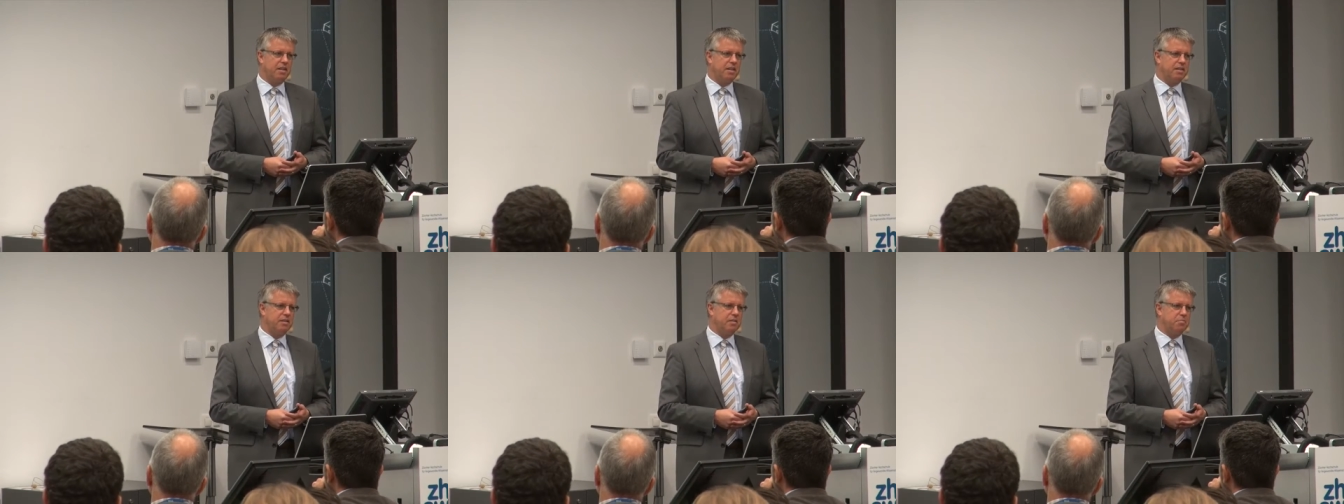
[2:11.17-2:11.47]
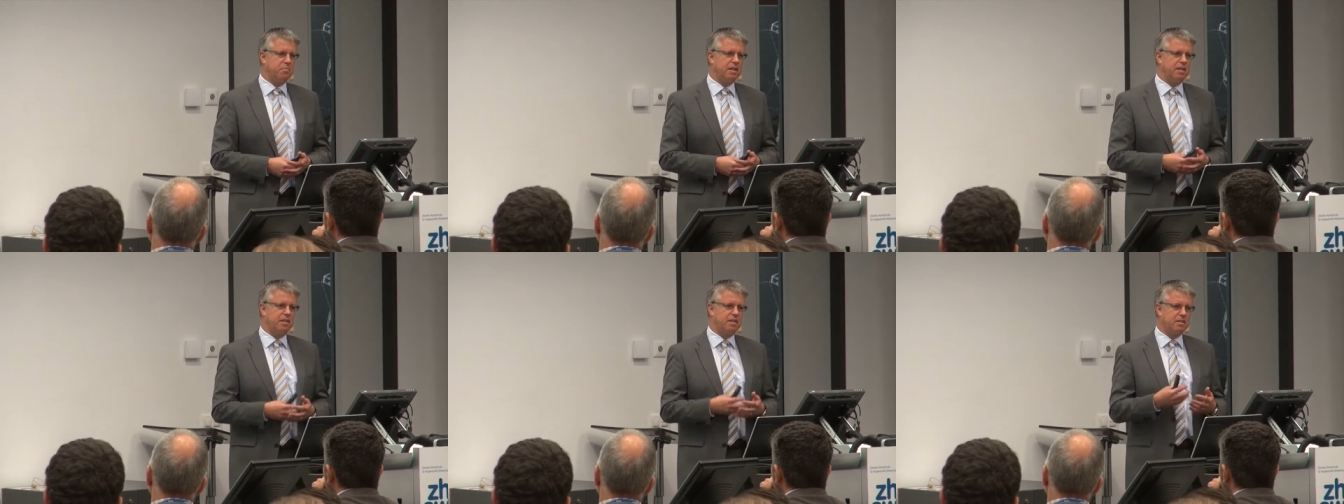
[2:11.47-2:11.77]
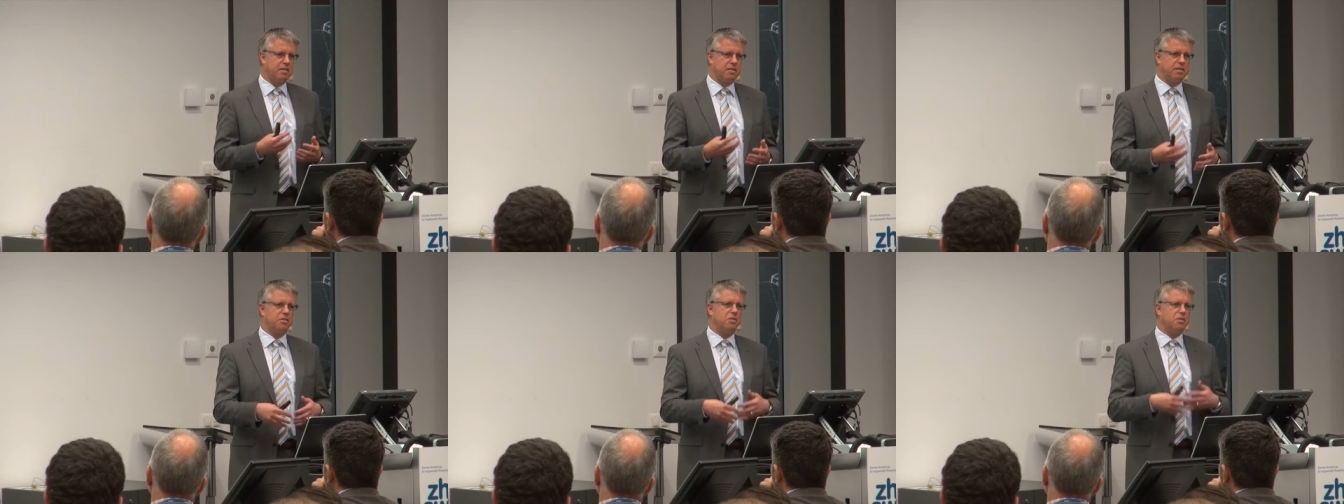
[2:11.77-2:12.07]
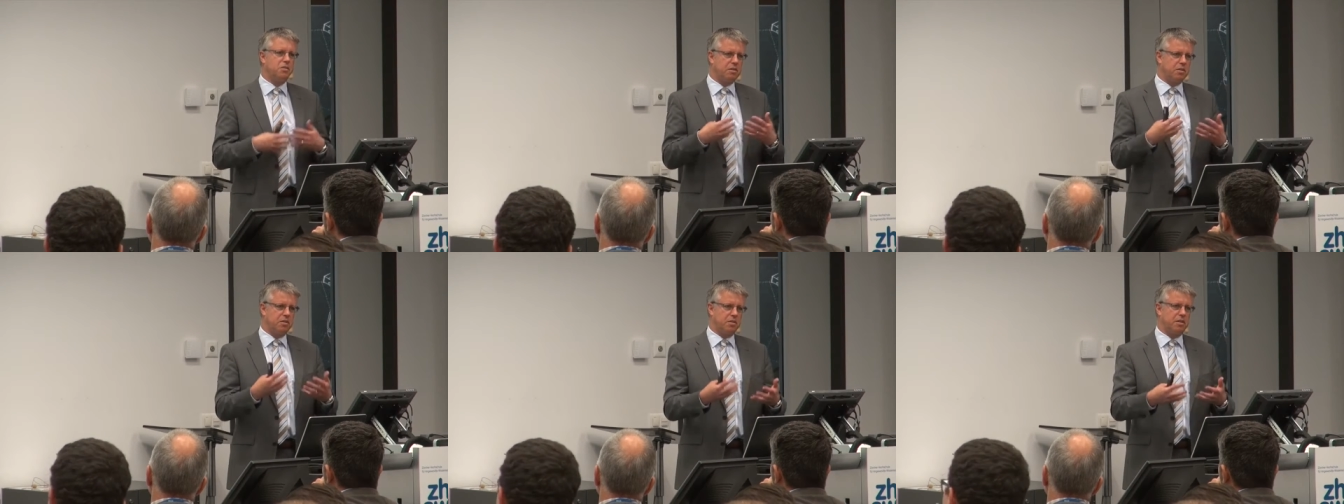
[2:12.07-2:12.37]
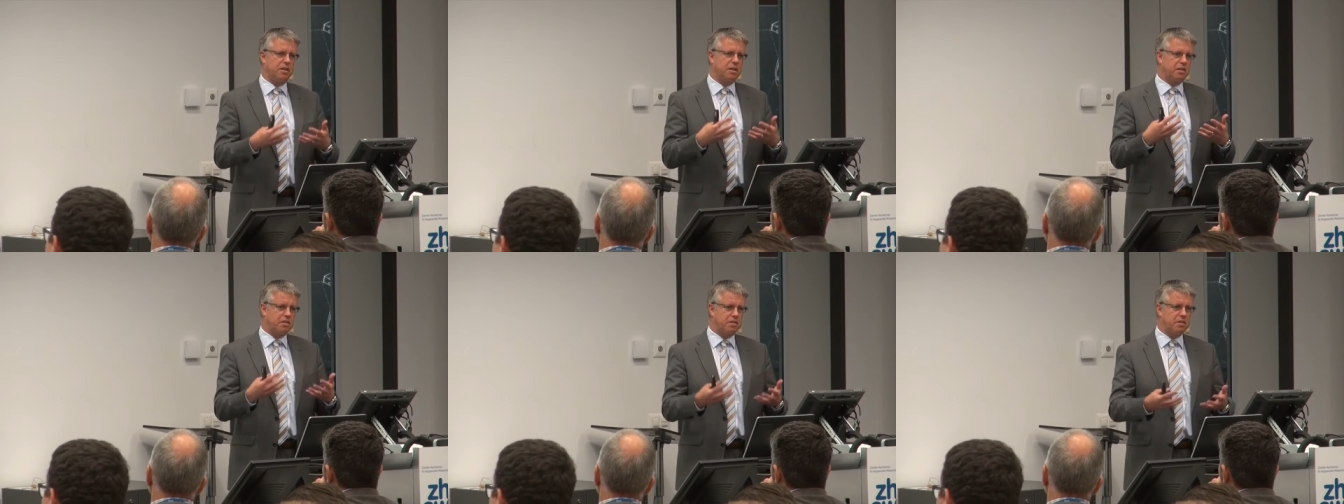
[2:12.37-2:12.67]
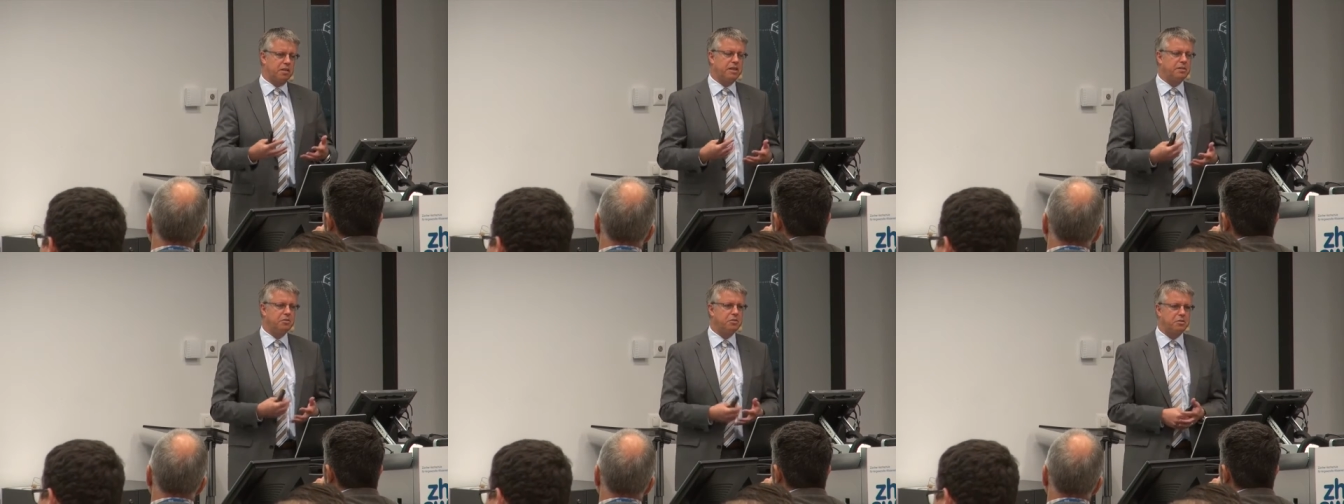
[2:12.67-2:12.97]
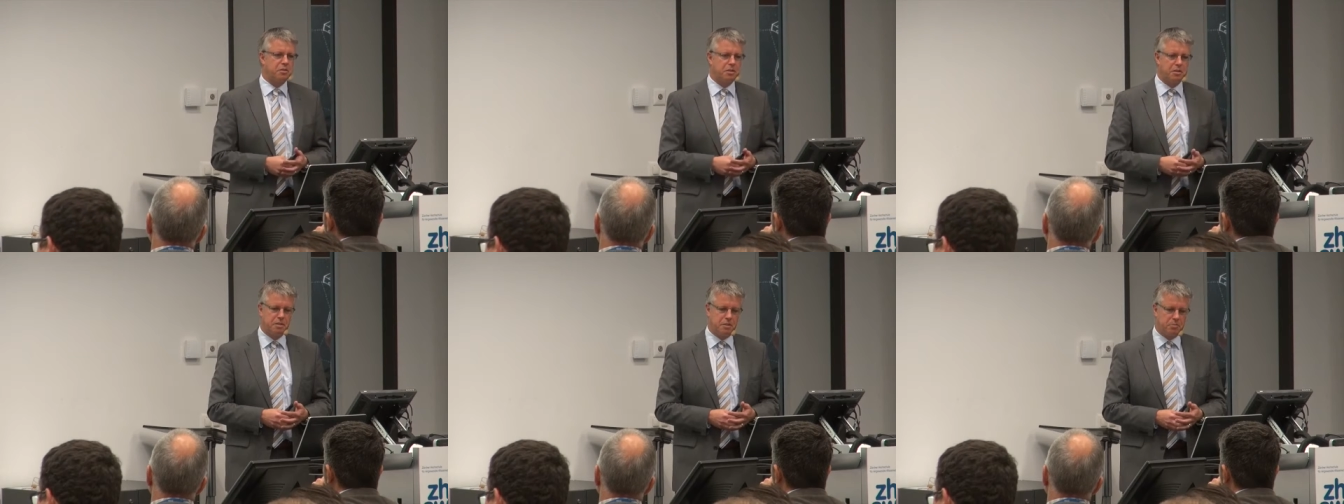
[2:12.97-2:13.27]
independent or
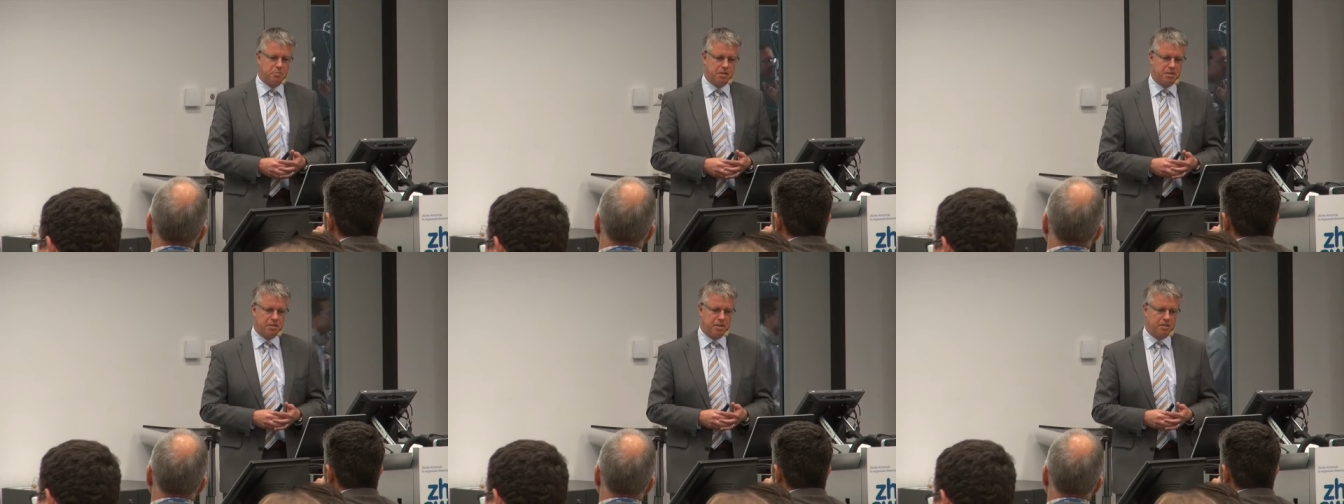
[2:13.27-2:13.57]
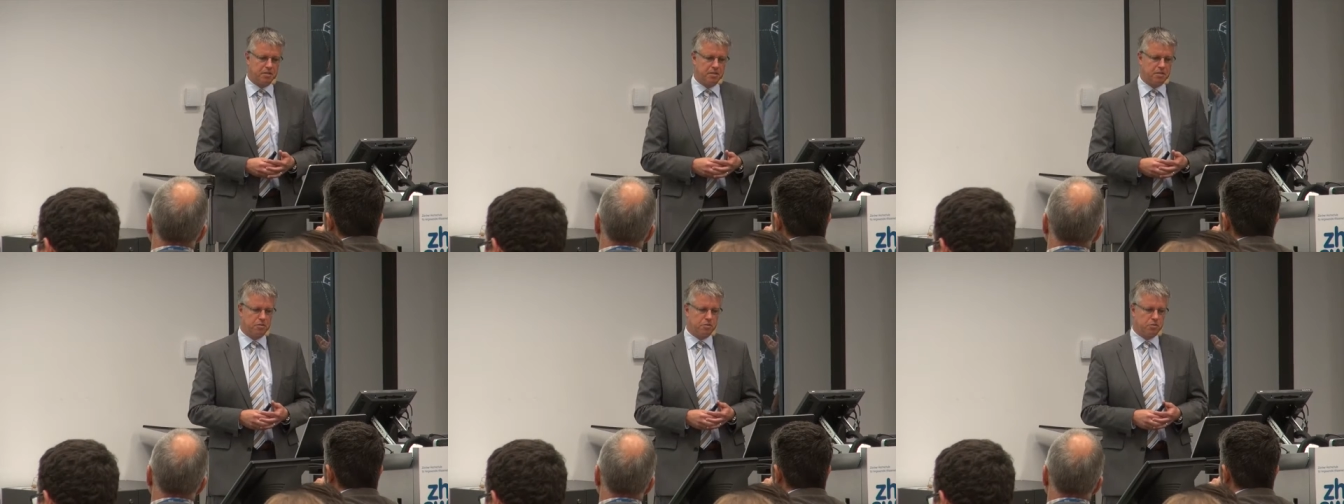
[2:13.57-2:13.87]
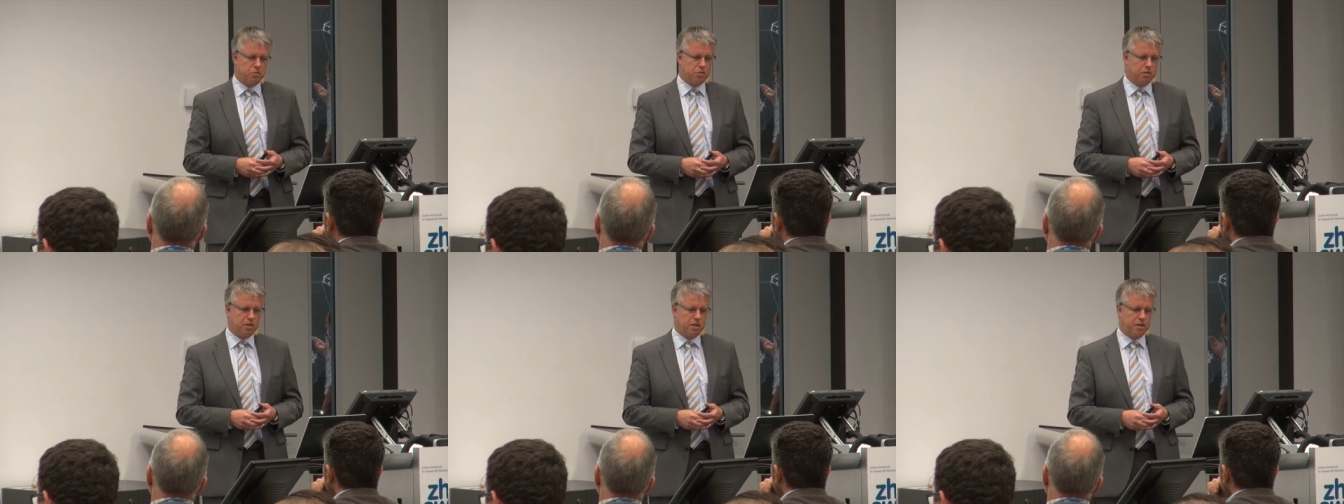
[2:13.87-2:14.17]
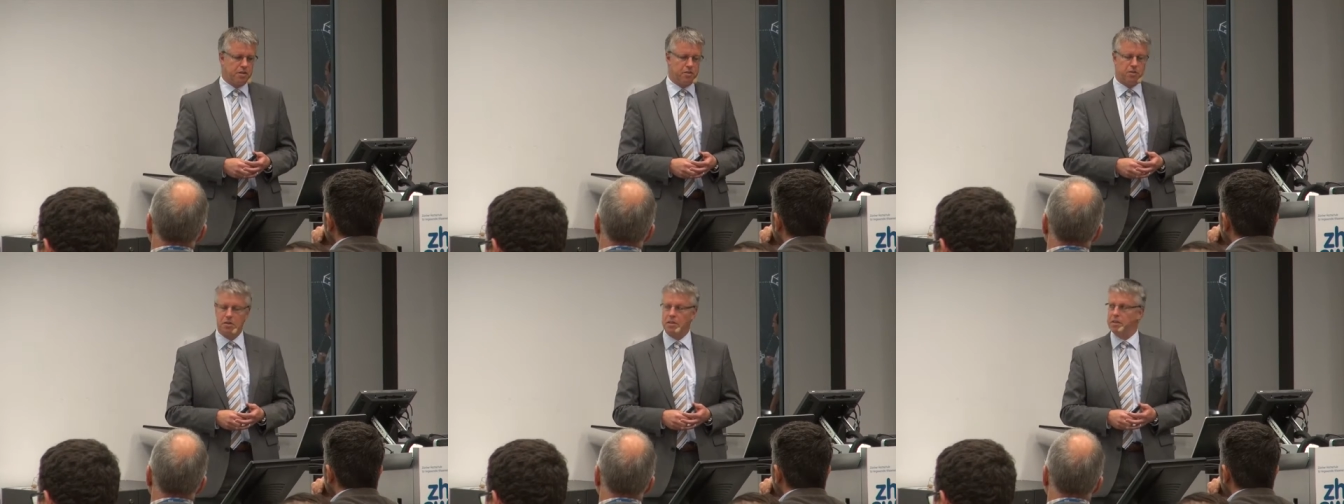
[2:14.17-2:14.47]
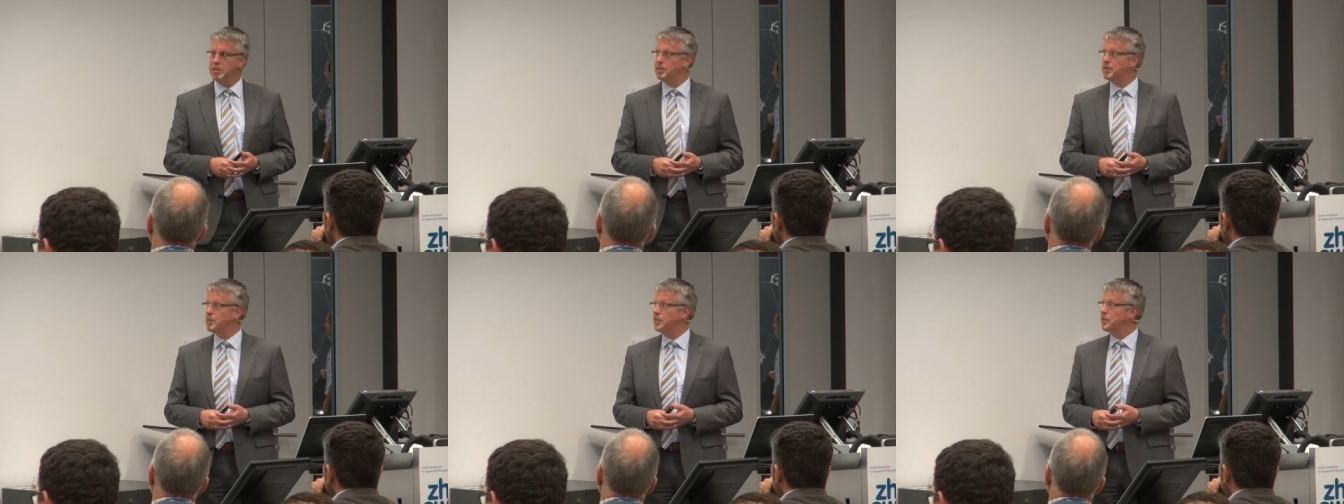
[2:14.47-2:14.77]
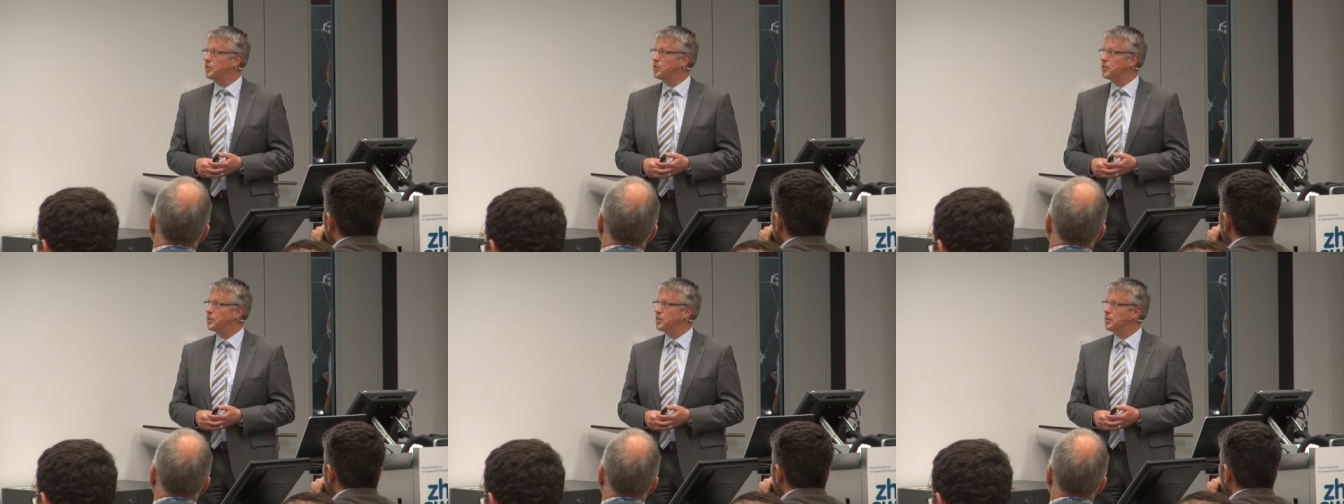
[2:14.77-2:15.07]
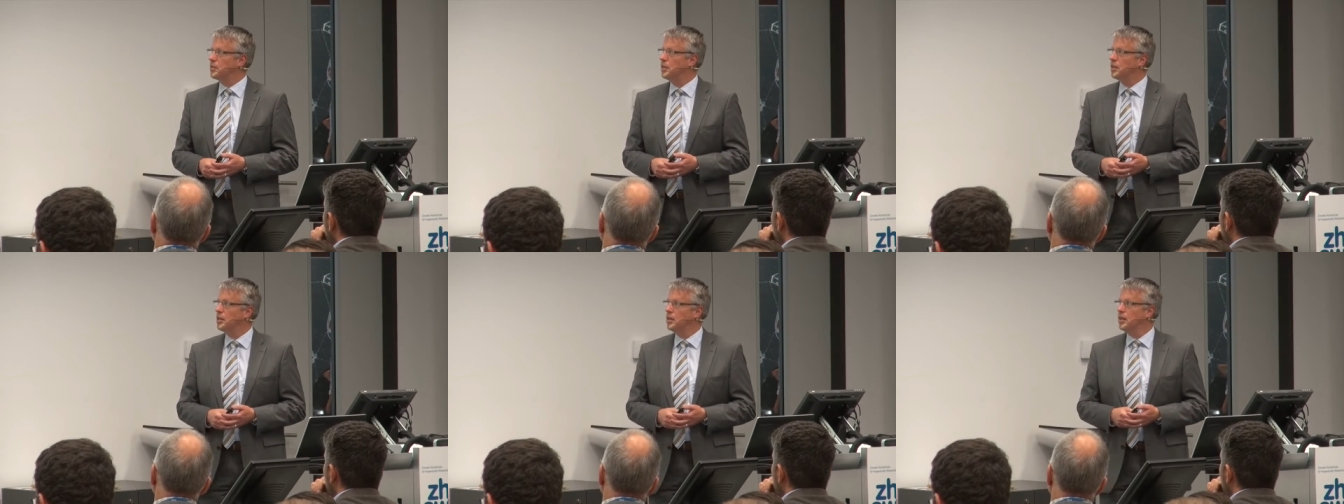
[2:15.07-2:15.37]
industry representative
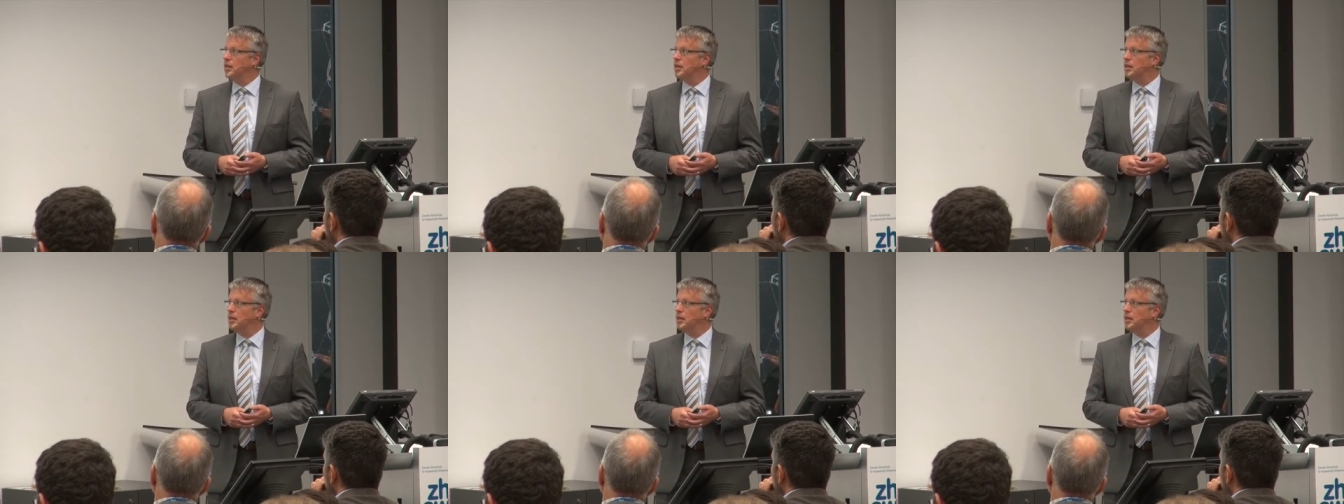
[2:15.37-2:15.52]
organization.